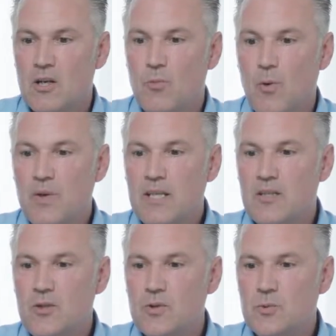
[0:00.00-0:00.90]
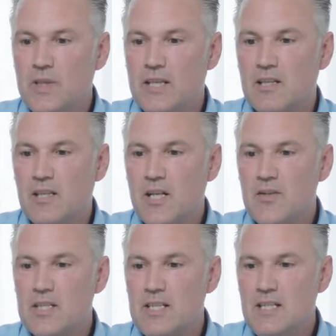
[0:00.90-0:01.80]
What we can do is we can click on
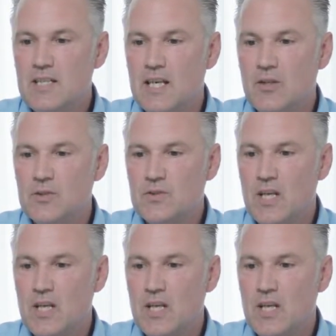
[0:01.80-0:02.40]
the details,